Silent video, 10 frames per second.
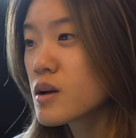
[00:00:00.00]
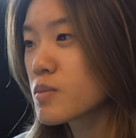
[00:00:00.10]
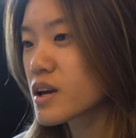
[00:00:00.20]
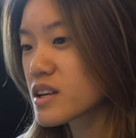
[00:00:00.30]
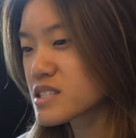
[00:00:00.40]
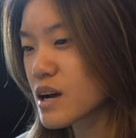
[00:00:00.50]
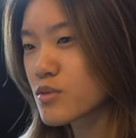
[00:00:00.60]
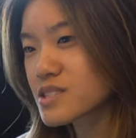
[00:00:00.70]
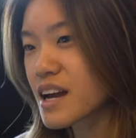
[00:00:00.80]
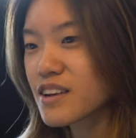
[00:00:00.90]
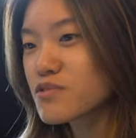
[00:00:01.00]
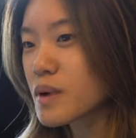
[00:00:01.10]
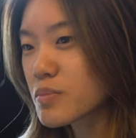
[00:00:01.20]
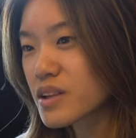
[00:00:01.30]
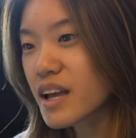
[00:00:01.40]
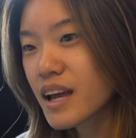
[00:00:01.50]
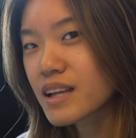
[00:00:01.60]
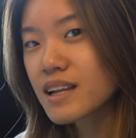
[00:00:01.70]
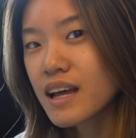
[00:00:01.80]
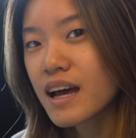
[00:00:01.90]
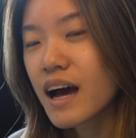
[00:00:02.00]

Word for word: because that was kind of my plan.